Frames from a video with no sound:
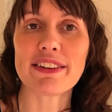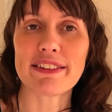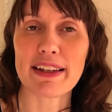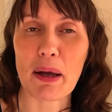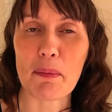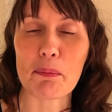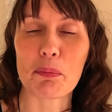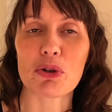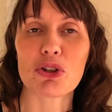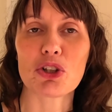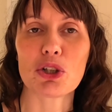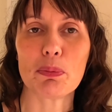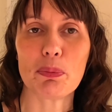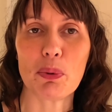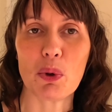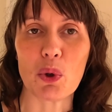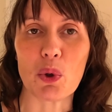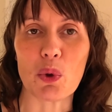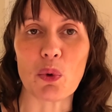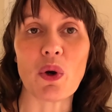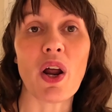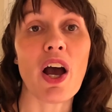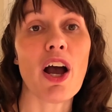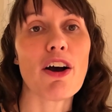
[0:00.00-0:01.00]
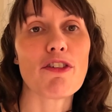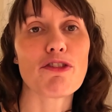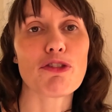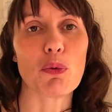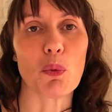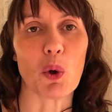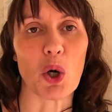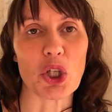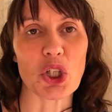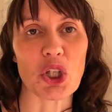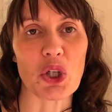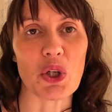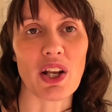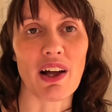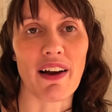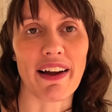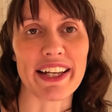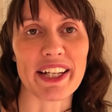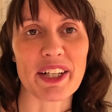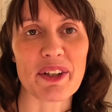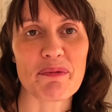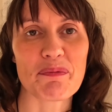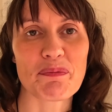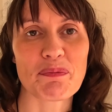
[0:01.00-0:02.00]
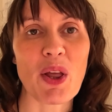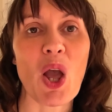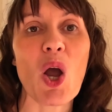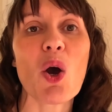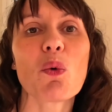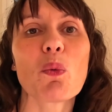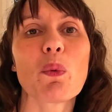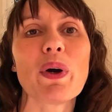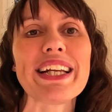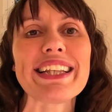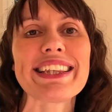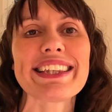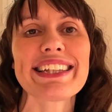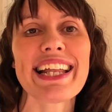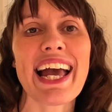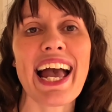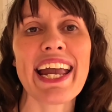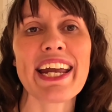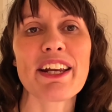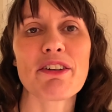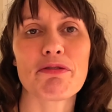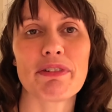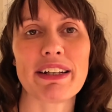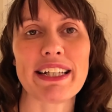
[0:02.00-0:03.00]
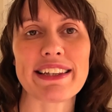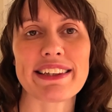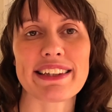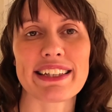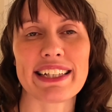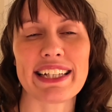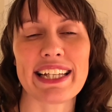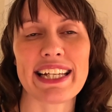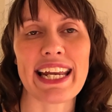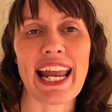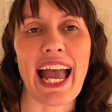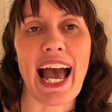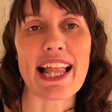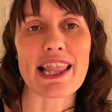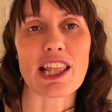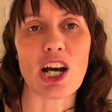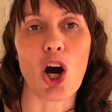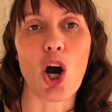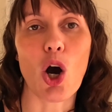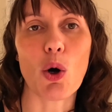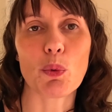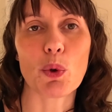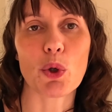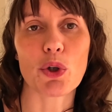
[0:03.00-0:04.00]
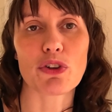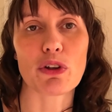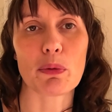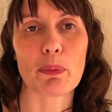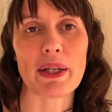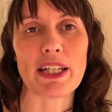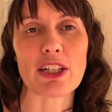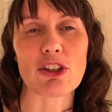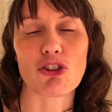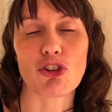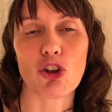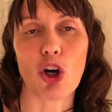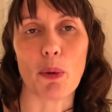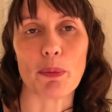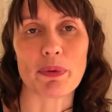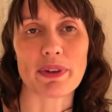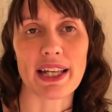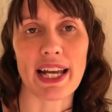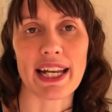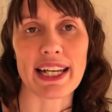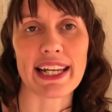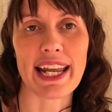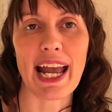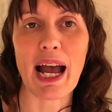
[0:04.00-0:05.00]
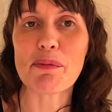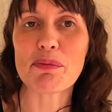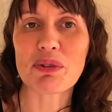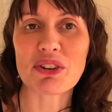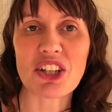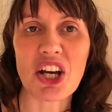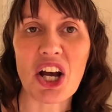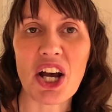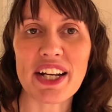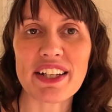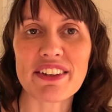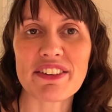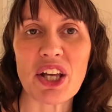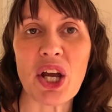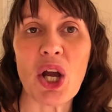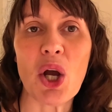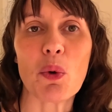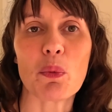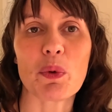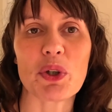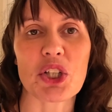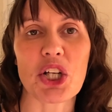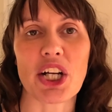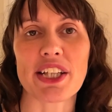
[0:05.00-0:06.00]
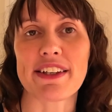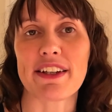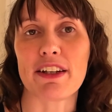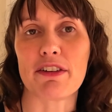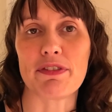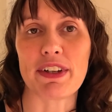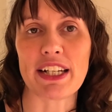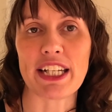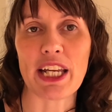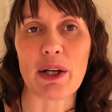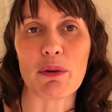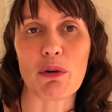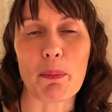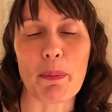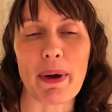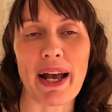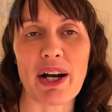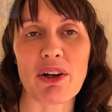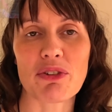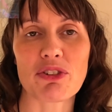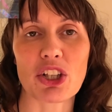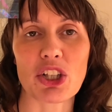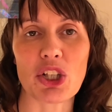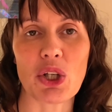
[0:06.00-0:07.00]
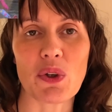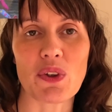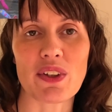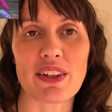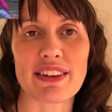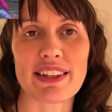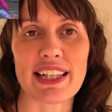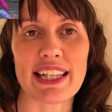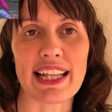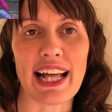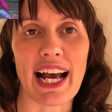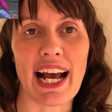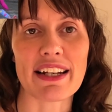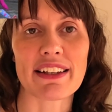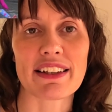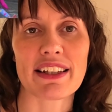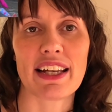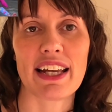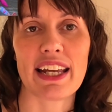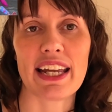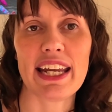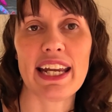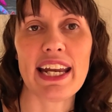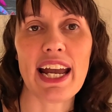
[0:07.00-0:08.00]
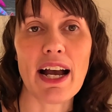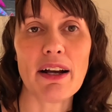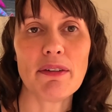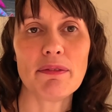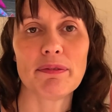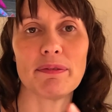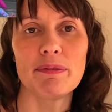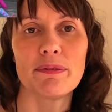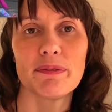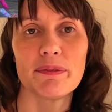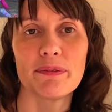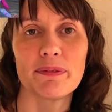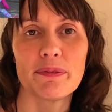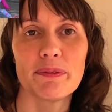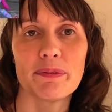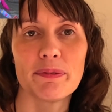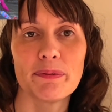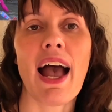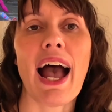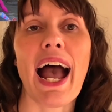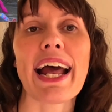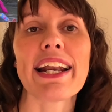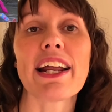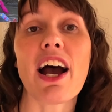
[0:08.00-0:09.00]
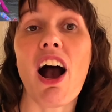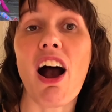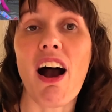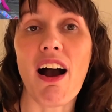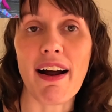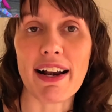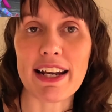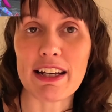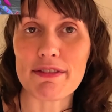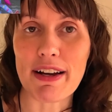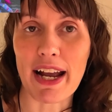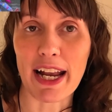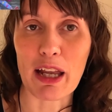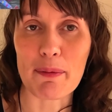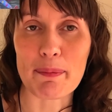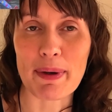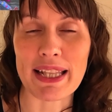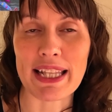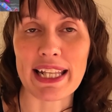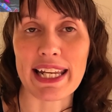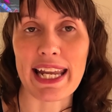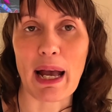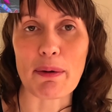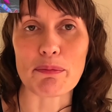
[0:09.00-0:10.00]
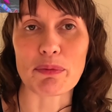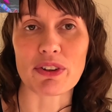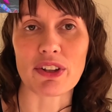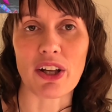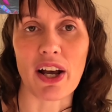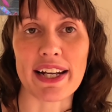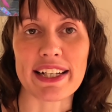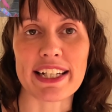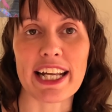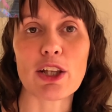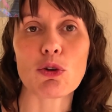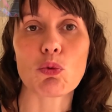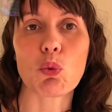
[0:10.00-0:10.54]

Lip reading: temperature pool for what you like. We stayed recently at the Hot Water Beach Top 10 campsite, which I did a video about. You can see that here. And I highly recommend the campsite. It's